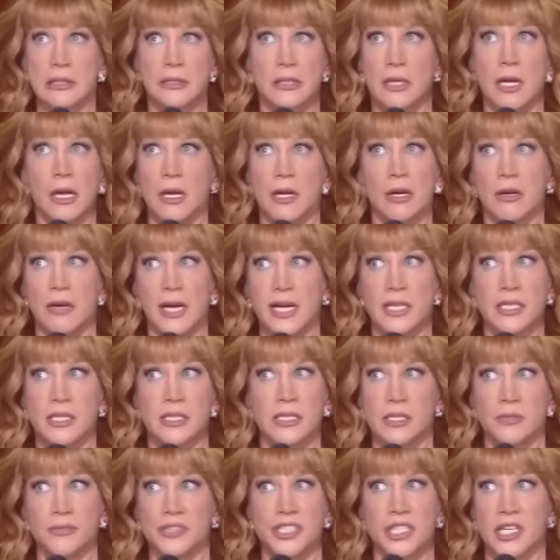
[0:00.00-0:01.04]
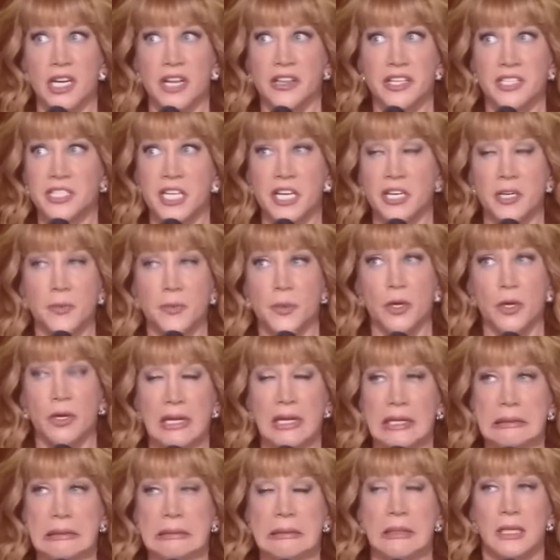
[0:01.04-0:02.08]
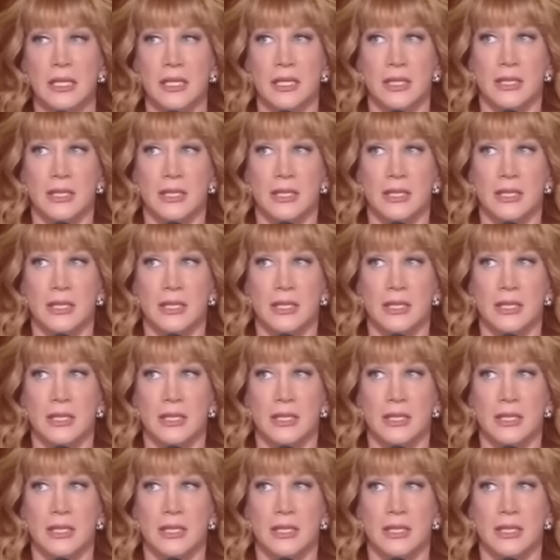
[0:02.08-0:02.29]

uh oh, I did some shit on the tender boat. I.